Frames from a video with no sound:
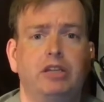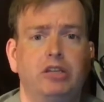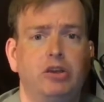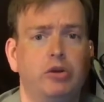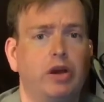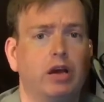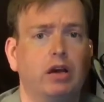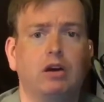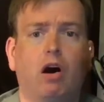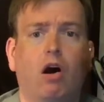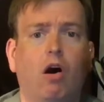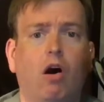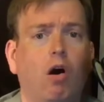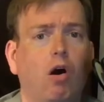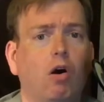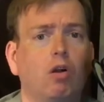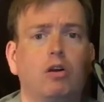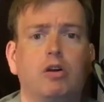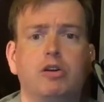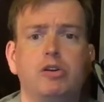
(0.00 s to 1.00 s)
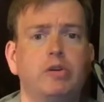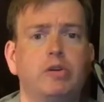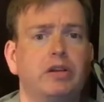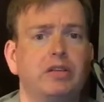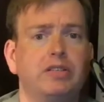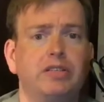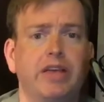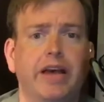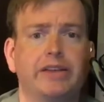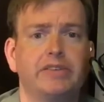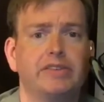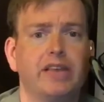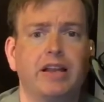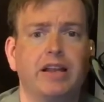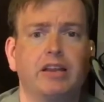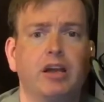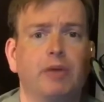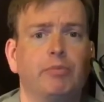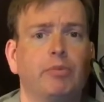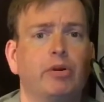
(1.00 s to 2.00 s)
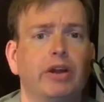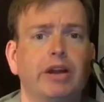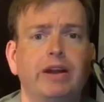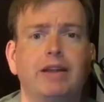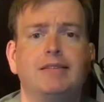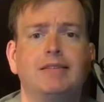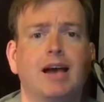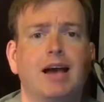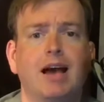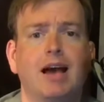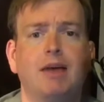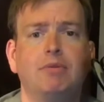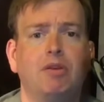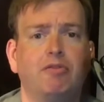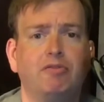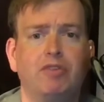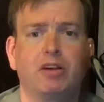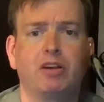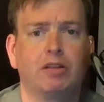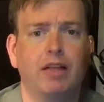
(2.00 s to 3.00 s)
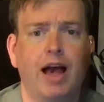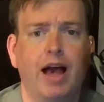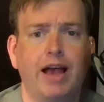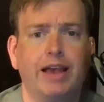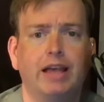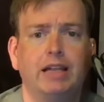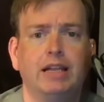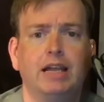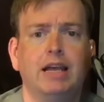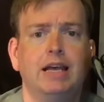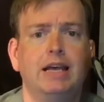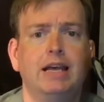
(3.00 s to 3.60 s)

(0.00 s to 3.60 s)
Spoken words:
You can call or you can text that number anytime you feel like it